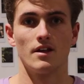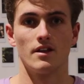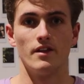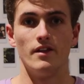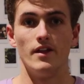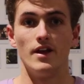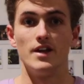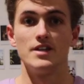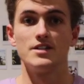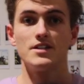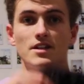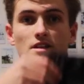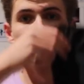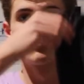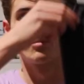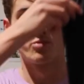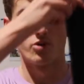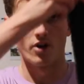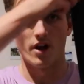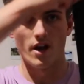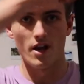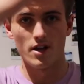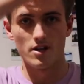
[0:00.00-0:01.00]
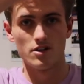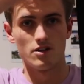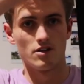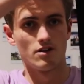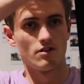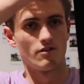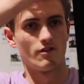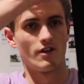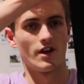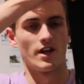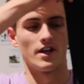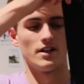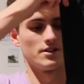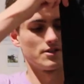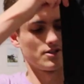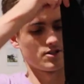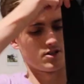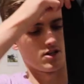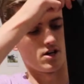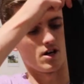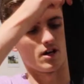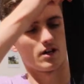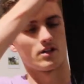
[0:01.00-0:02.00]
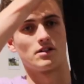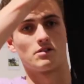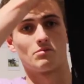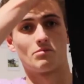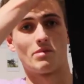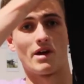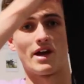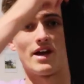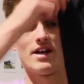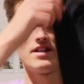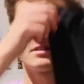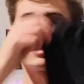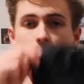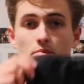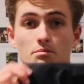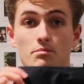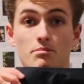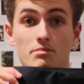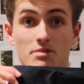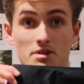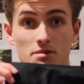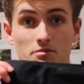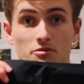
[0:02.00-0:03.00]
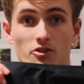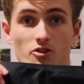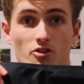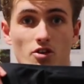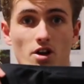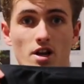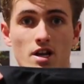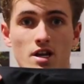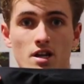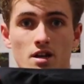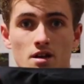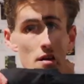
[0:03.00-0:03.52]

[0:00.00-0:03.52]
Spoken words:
These are the brand new Rahhint cycling pants, bib free.